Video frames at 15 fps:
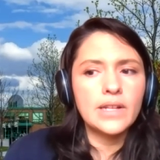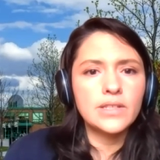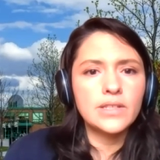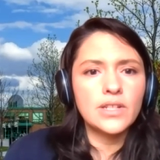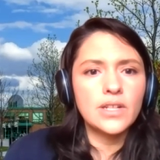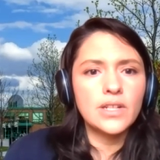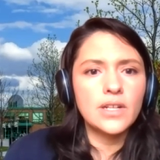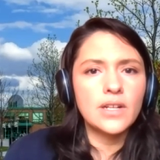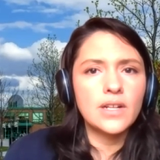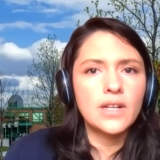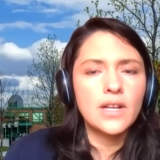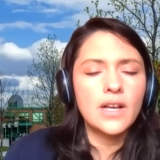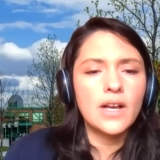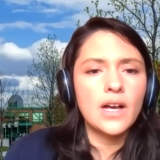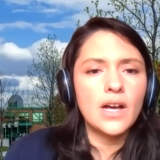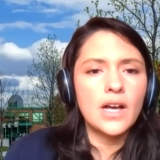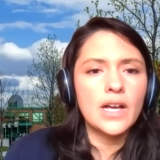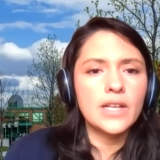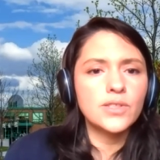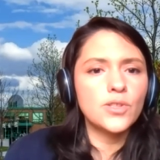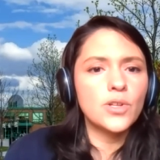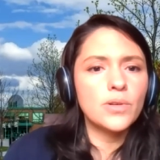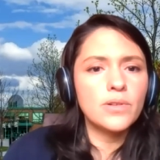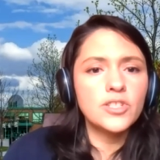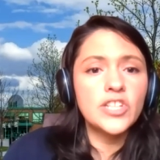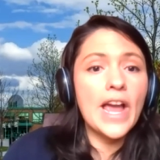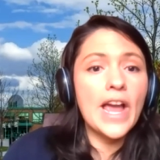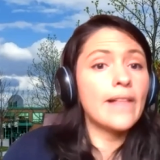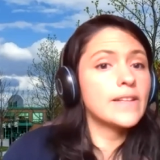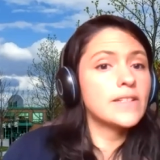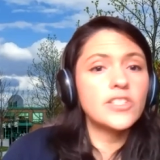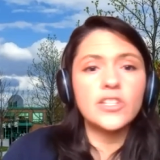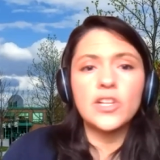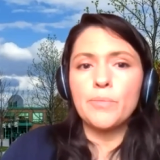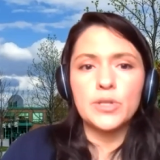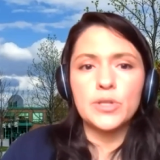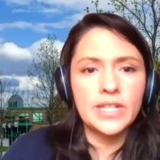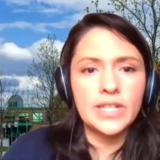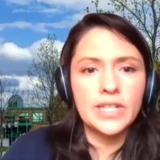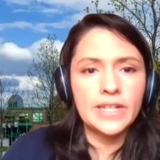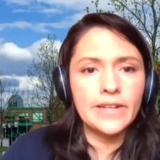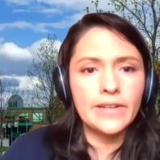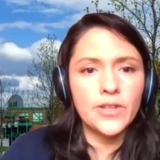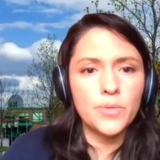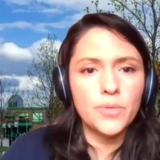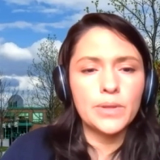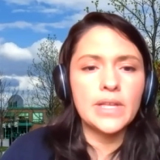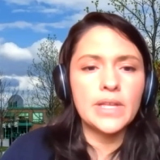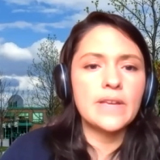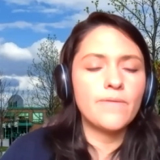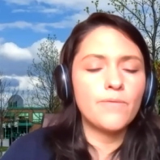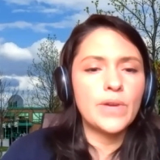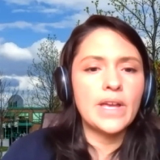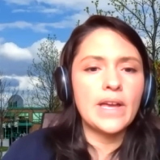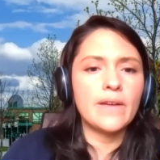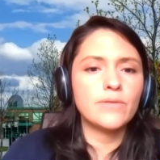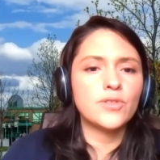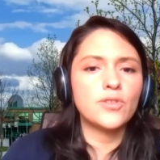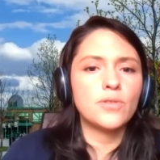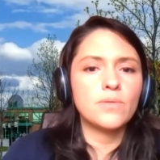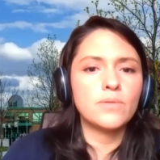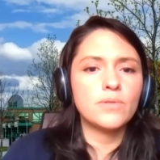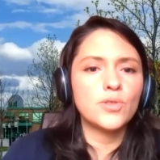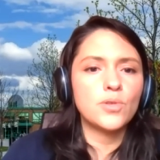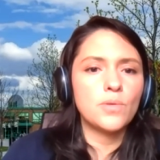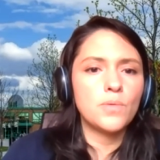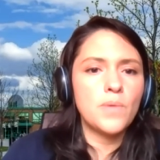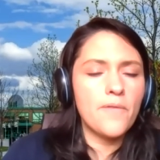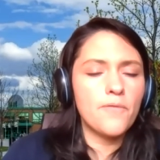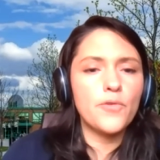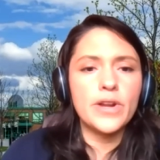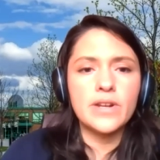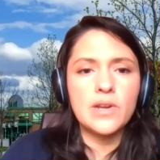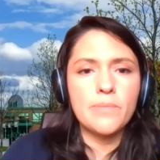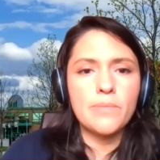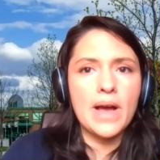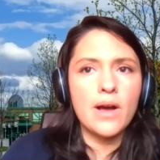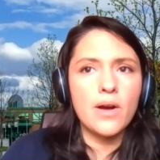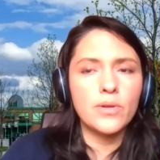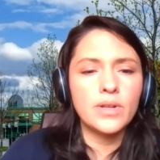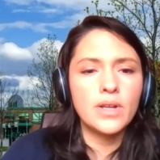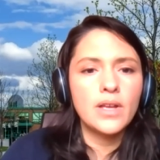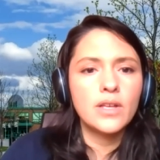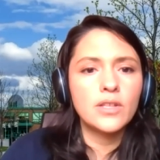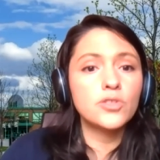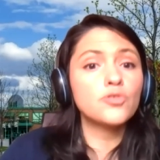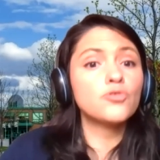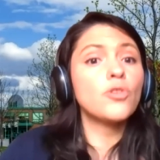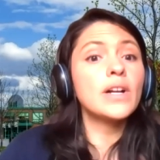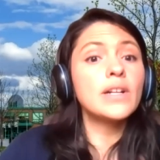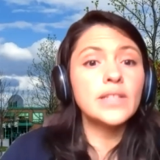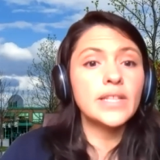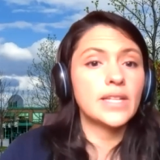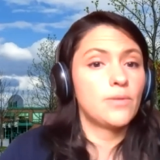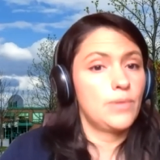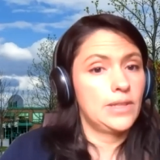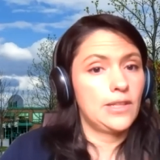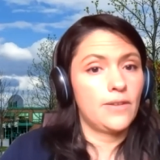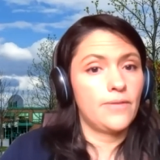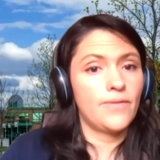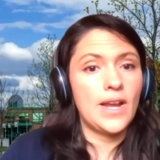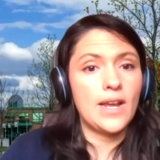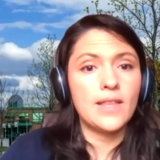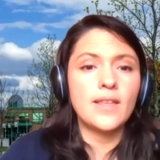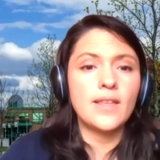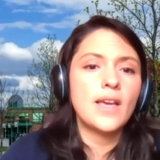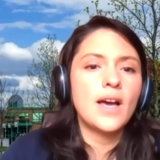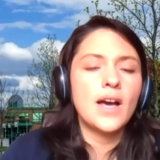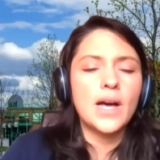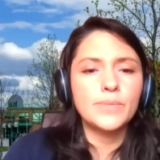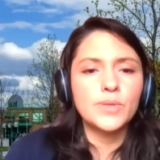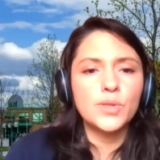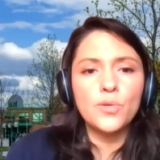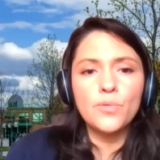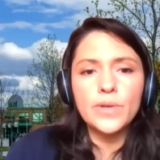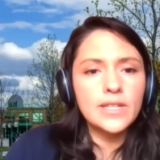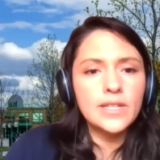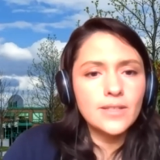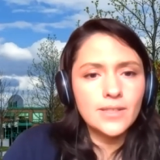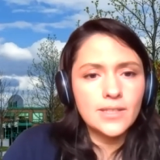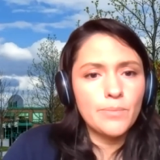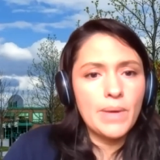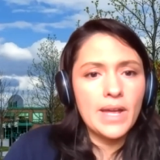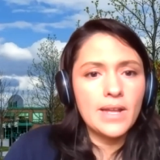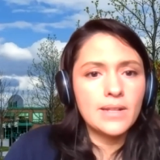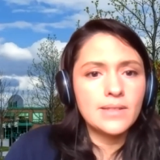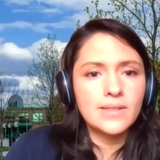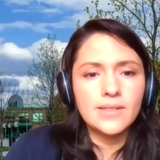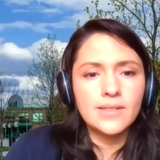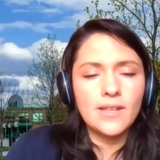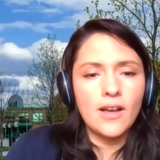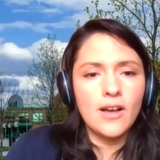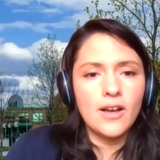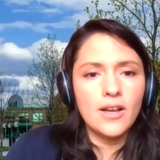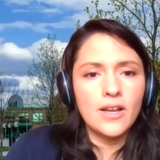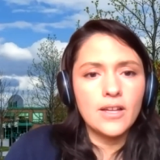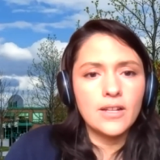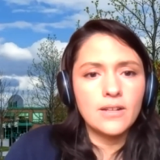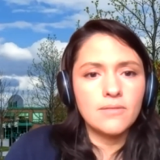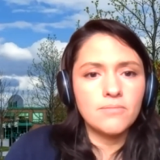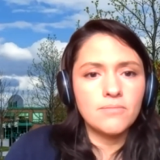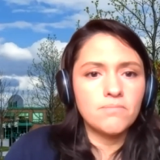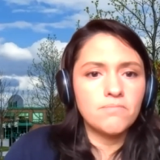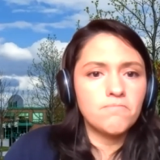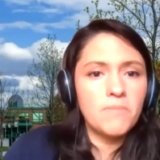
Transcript: under uh, a certain challenging a particular belief. We have students who have written about struggling with their faith. Um, so it really just depends on